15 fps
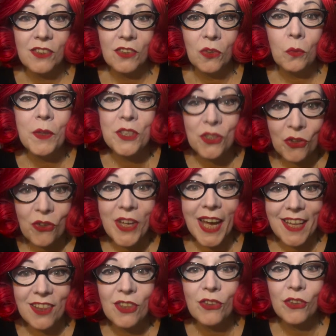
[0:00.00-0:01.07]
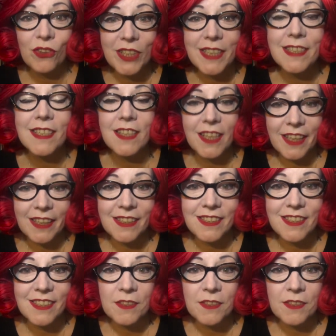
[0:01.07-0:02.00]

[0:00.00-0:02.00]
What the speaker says: We do get through these things.